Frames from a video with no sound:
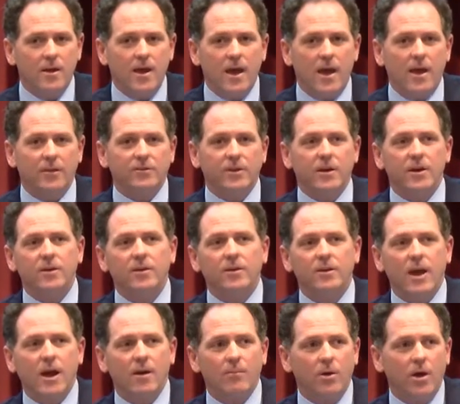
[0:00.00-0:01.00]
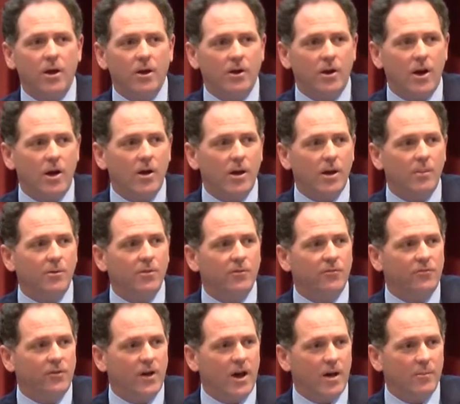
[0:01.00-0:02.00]
As a young bloke growing up on the
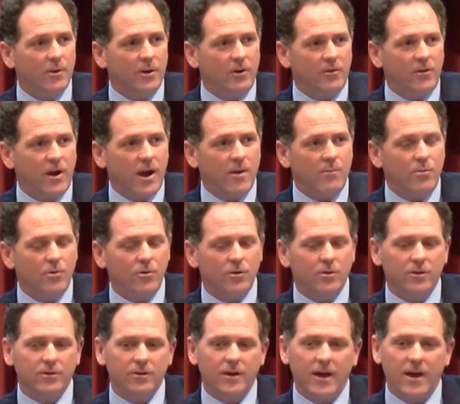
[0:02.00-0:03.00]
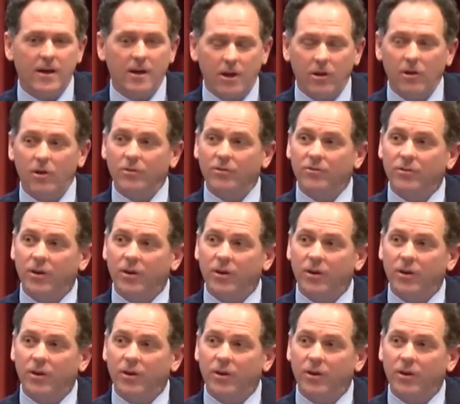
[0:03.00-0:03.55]
farm in Cranbrook, along